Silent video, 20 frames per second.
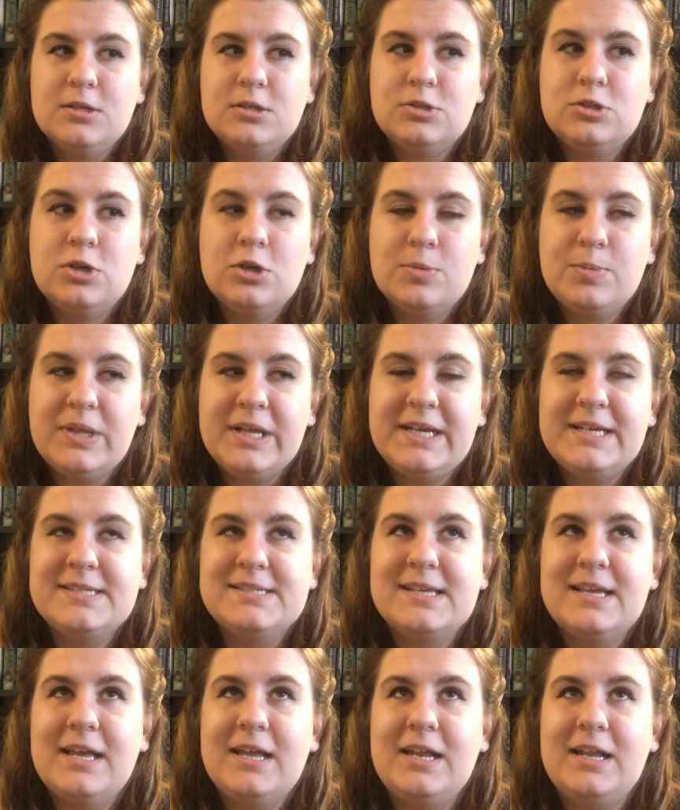took
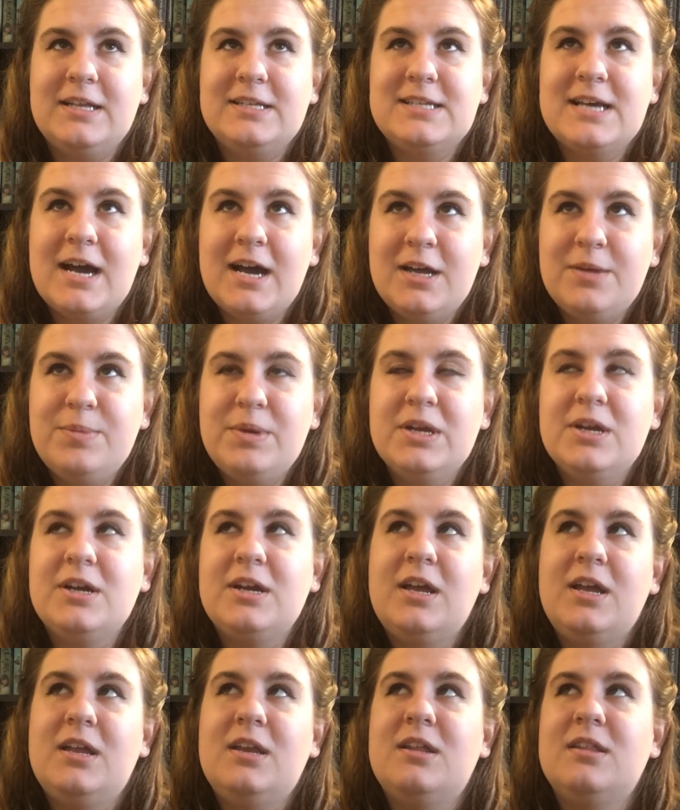place in a time
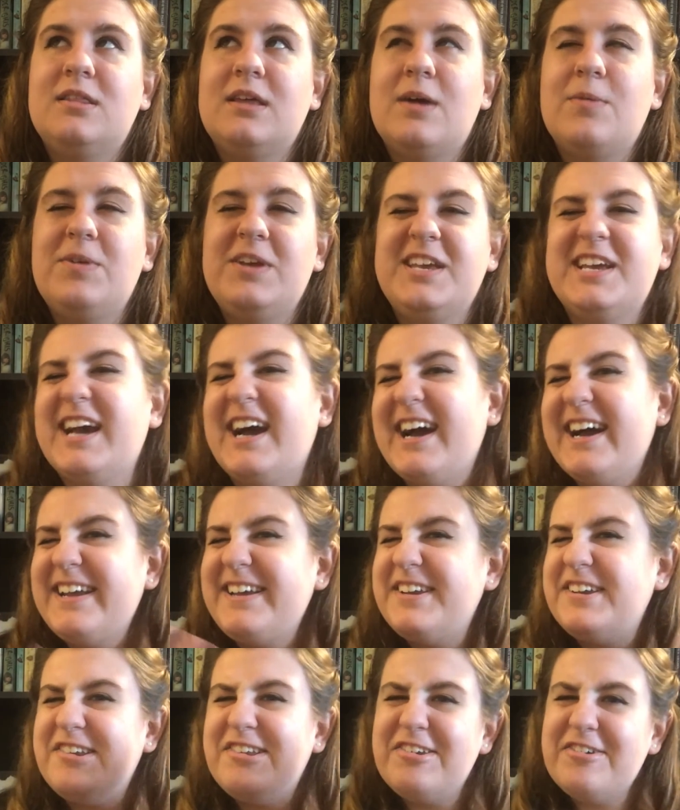period that we
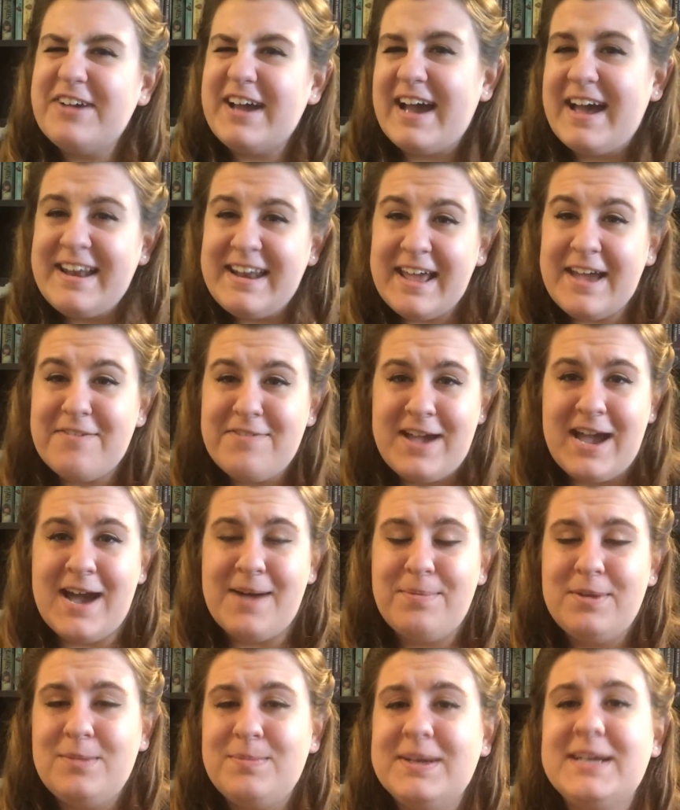kind of knew had to have
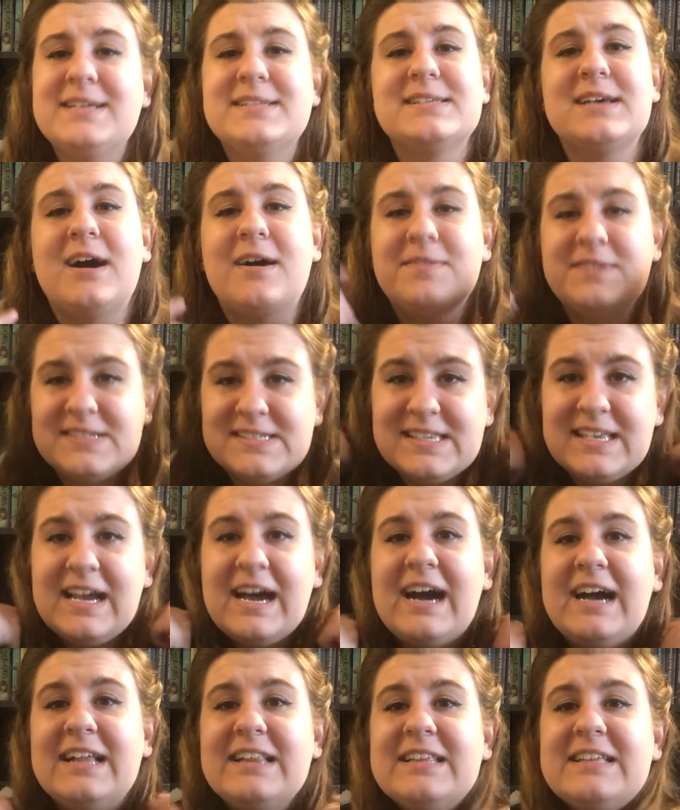happened, because obviously
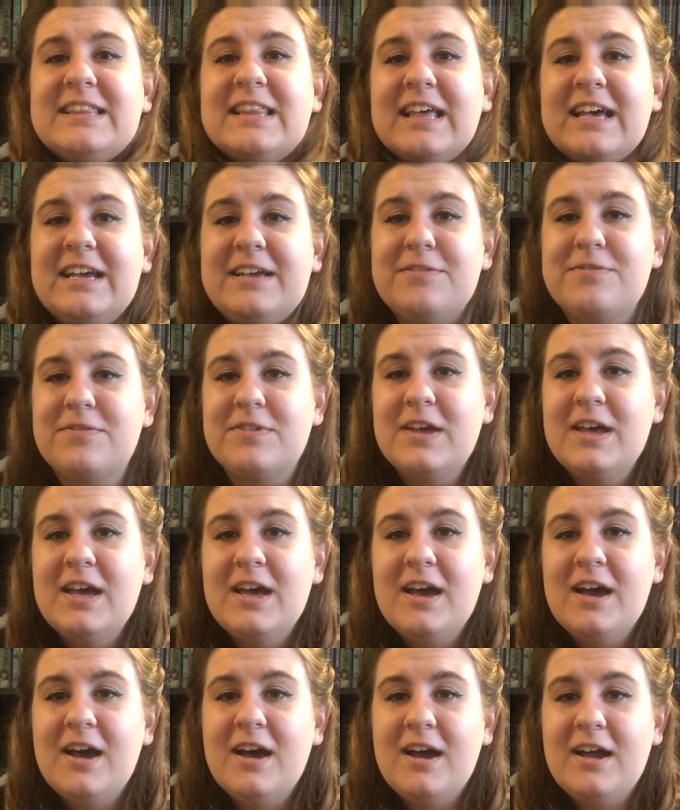Highland life
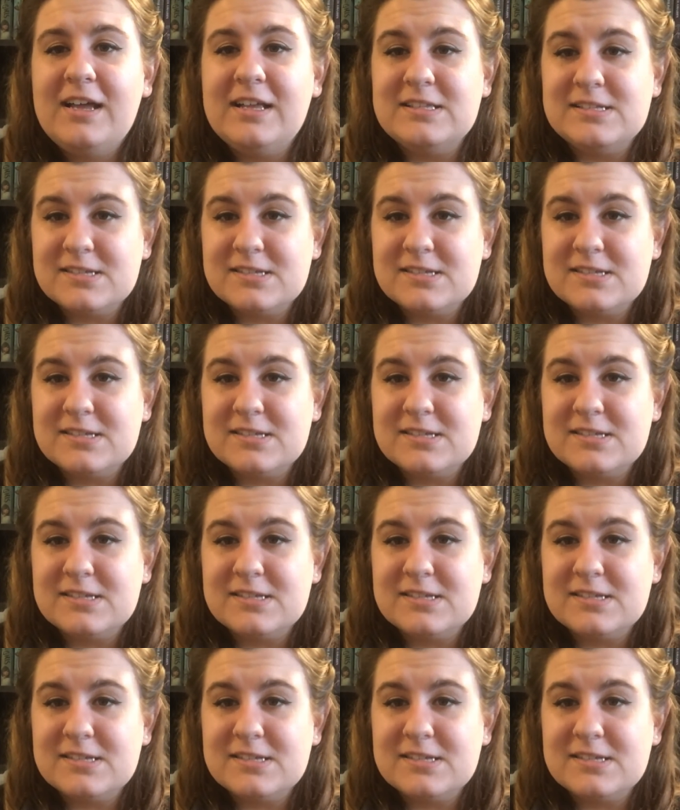in